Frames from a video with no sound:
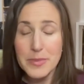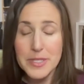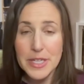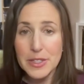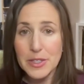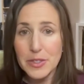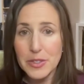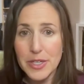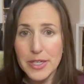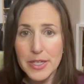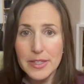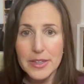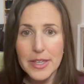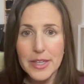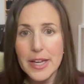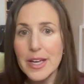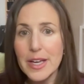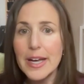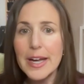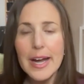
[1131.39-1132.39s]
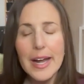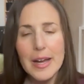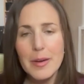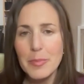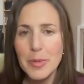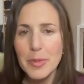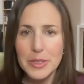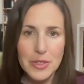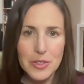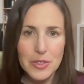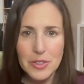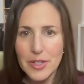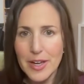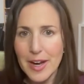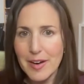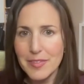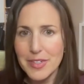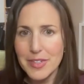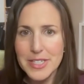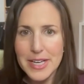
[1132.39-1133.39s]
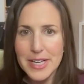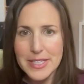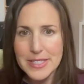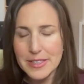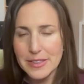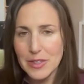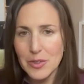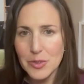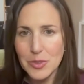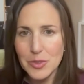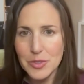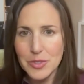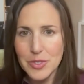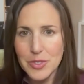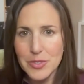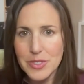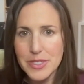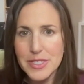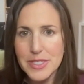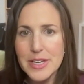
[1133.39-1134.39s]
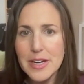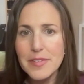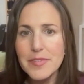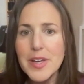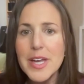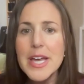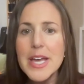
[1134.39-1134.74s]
including in like hyper local advertising, local news stuff,